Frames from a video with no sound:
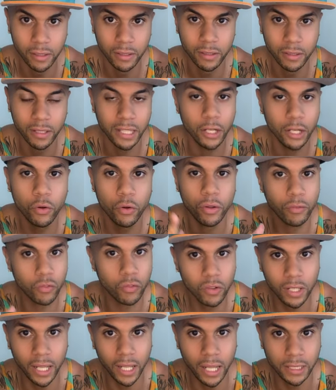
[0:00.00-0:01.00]
And they don't even
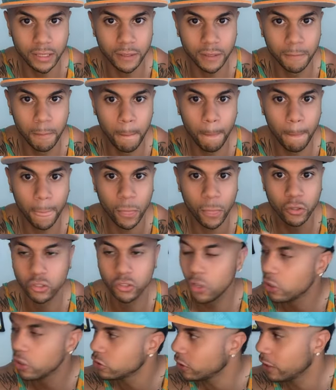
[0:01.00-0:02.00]
realize it. Because
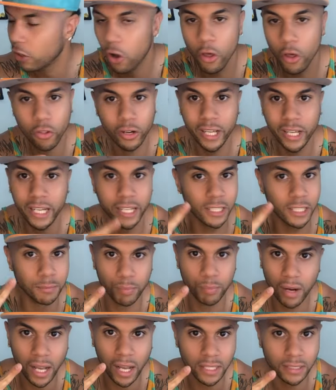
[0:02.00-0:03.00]
all they're eating is
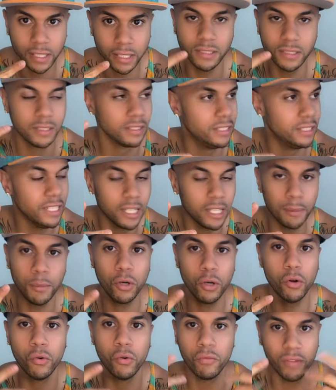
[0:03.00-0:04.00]
processed
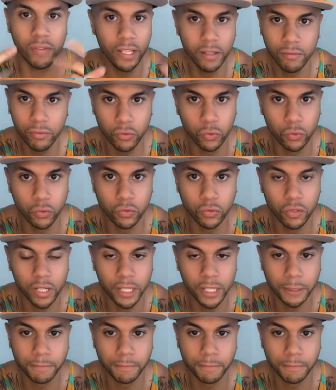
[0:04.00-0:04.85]
GMO vegan foods, right?